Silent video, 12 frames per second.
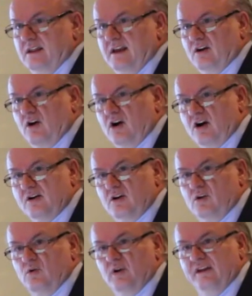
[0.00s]
there
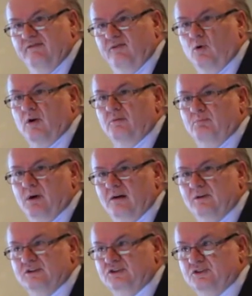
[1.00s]
are only 4
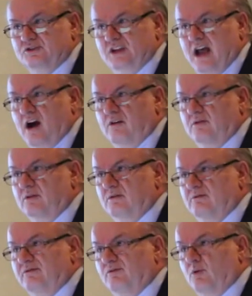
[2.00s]
publishers now
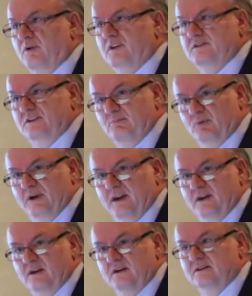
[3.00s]
for the
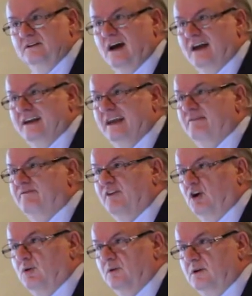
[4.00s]

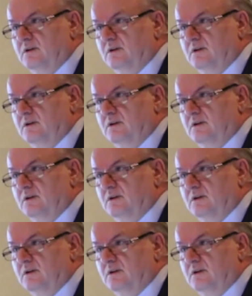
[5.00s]
CIPRI.info